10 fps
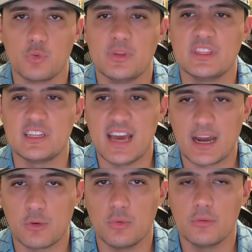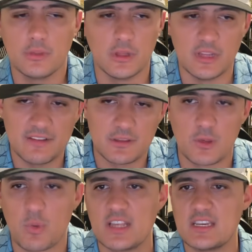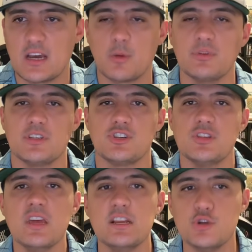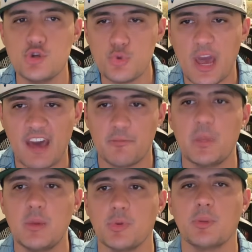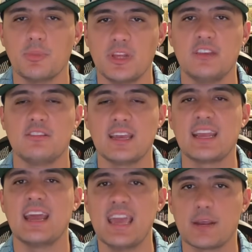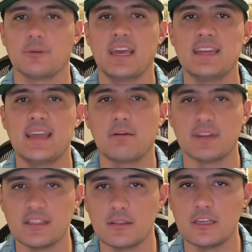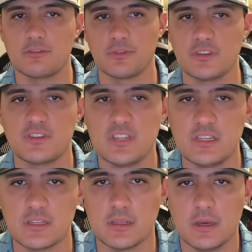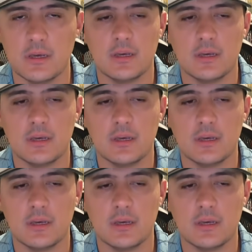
with the left and the right tackle position, they do have people in place that can anchor that down, at least for the season.